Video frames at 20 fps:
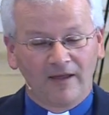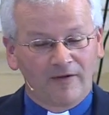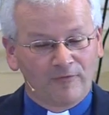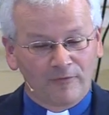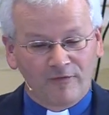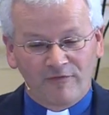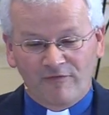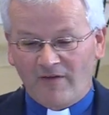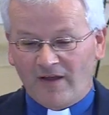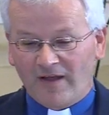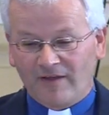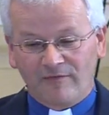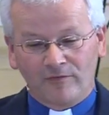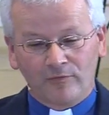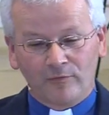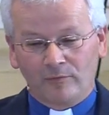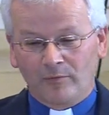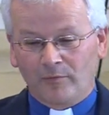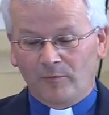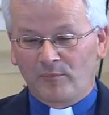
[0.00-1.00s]

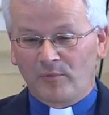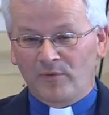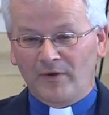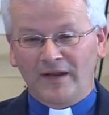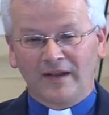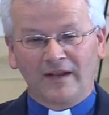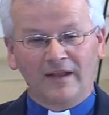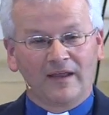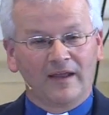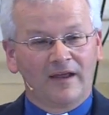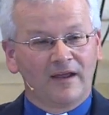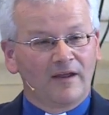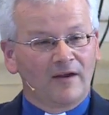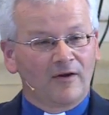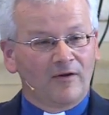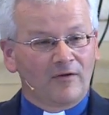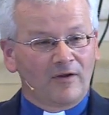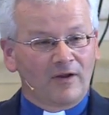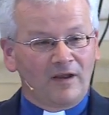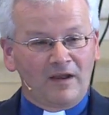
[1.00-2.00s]
Revival will bring
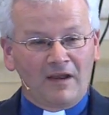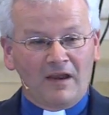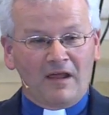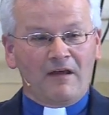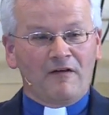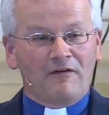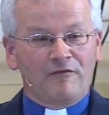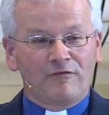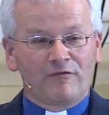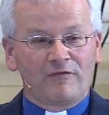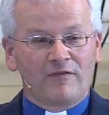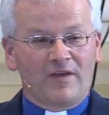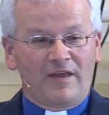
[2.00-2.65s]
love,